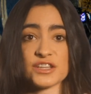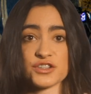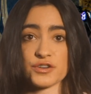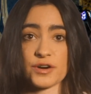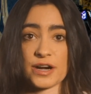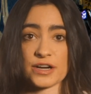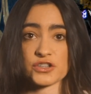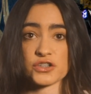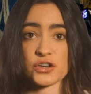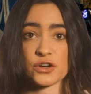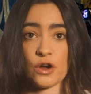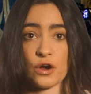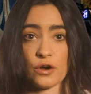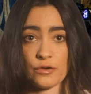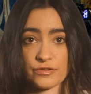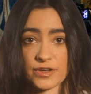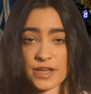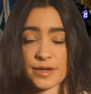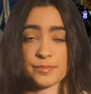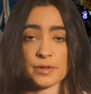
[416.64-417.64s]
direction
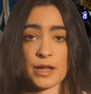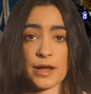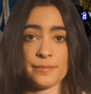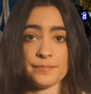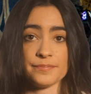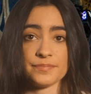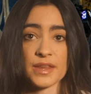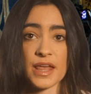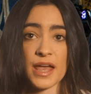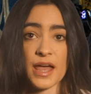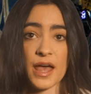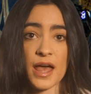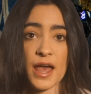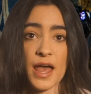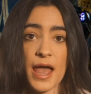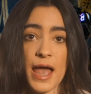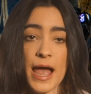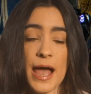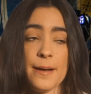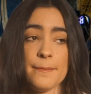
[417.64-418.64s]
of Qibla.
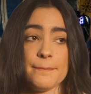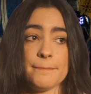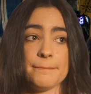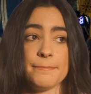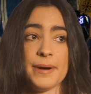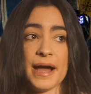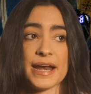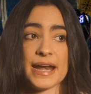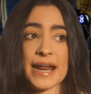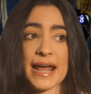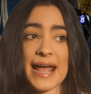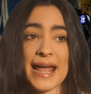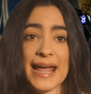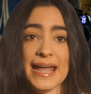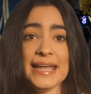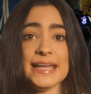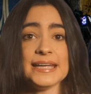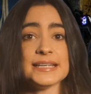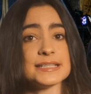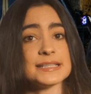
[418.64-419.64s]
But
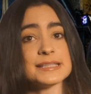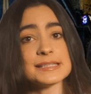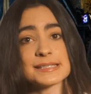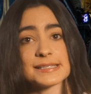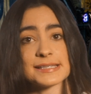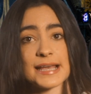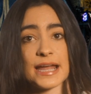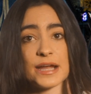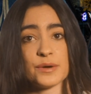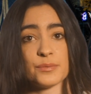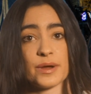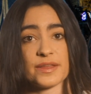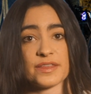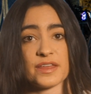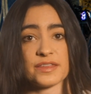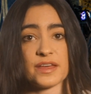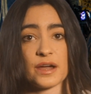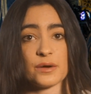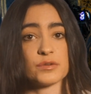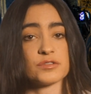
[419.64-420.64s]
he didn't say whether
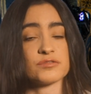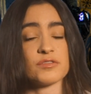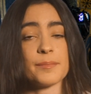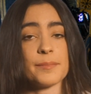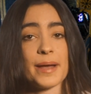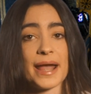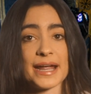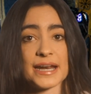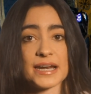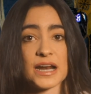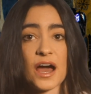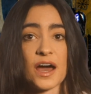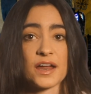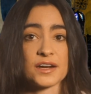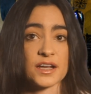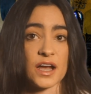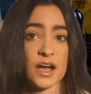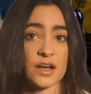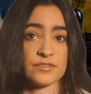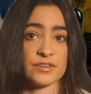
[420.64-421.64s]
they would remain
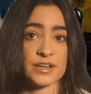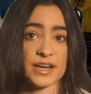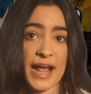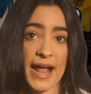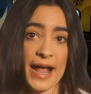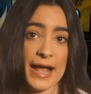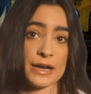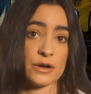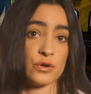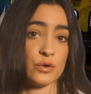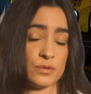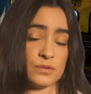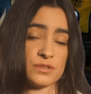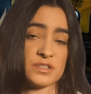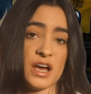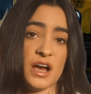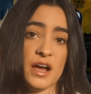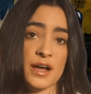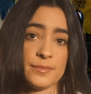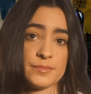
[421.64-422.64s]
uncovered at all
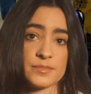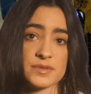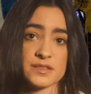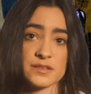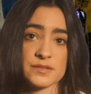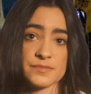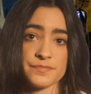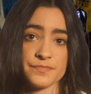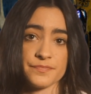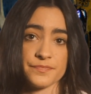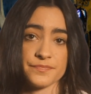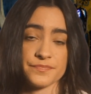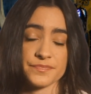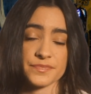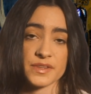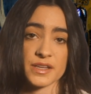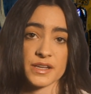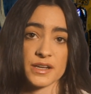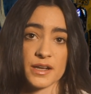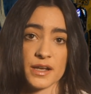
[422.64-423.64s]
times.
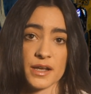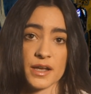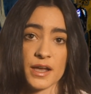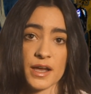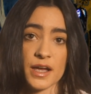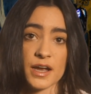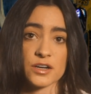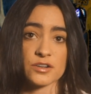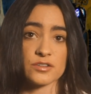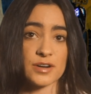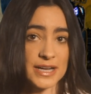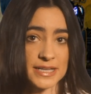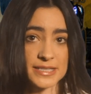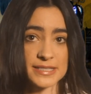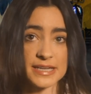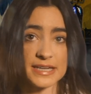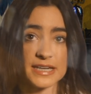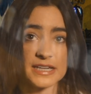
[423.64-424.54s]
Greek City